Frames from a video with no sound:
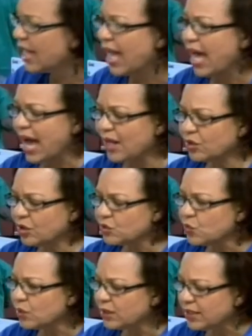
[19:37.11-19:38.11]
And not
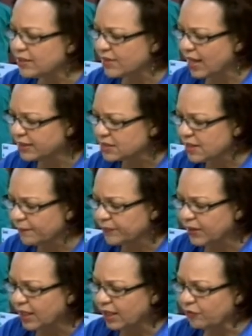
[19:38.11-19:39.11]
only that,
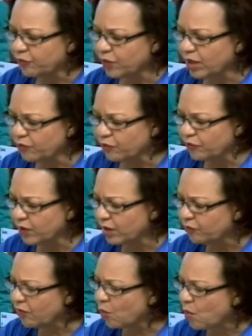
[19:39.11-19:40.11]

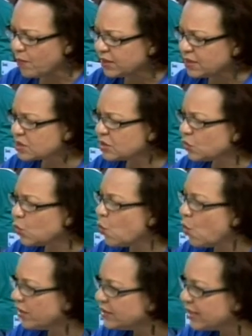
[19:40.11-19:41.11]
if a woman does not
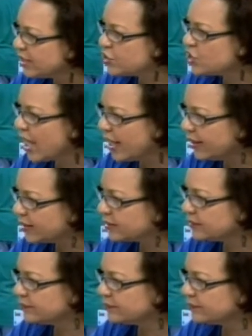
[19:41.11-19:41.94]
want a child,